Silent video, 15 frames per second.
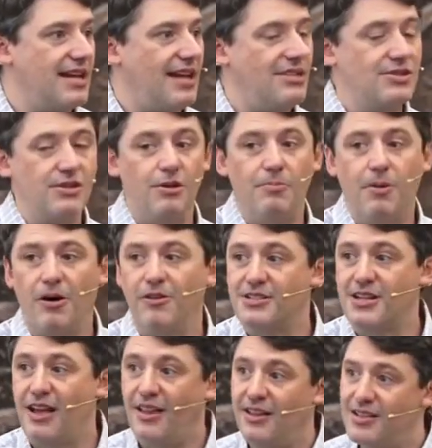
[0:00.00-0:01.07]
And so Paul and
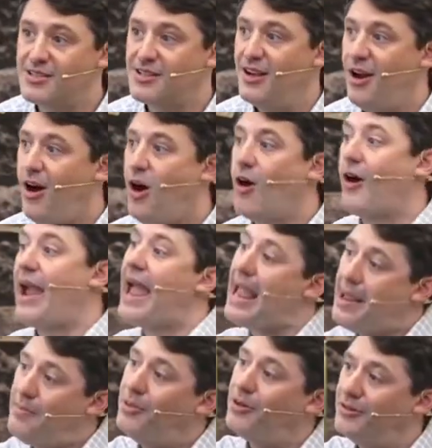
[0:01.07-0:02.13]
Silas are
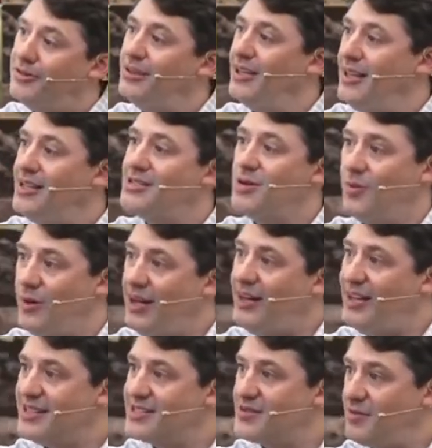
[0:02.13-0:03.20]
able to
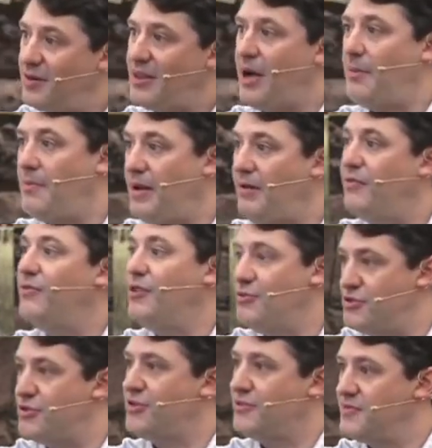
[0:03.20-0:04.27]
witness without being
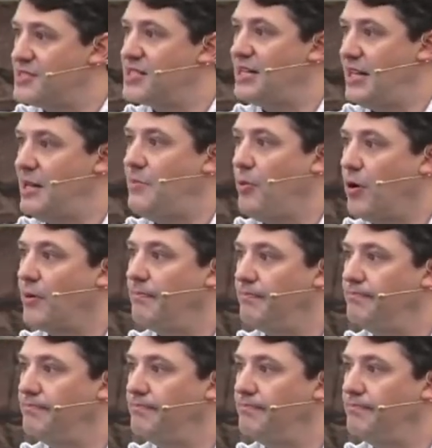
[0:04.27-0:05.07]
fugitives anymore.